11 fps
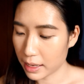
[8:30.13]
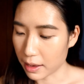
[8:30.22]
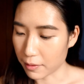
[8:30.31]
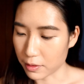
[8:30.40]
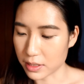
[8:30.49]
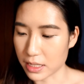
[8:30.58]

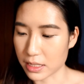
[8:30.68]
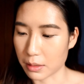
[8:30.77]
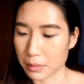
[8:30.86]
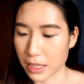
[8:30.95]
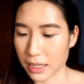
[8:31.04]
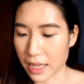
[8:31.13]
If you see
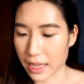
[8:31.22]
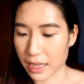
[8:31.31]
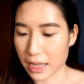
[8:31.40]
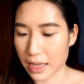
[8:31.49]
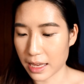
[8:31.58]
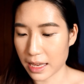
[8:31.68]
something like
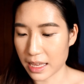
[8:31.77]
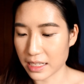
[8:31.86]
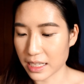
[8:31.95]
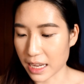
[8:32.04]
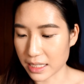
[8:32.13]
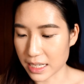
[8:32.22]

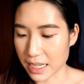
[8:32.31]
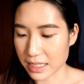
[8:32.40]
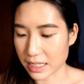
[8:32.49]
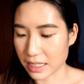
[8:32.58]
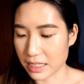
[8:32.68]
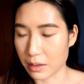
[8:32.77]

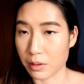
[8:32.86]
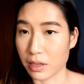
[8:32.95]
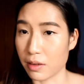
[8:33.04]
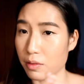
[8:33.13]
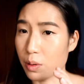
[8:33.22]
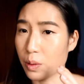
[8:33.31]
incandescent, it will
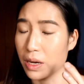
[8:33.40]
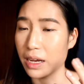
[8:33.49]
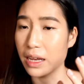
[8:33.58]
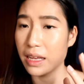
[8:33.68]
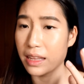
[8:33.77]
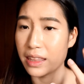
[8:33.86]
give you
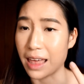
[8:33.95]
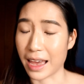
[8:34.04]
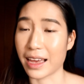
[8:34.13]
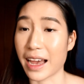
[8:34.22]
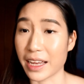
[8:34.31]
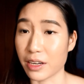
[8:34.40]
that
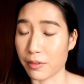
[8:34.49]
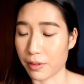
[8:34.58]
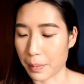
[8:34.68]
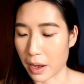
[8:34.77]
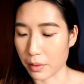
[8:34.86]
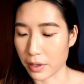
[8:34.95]
kind of a
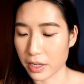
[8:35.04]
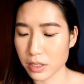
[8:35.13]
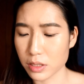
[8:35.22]
powder.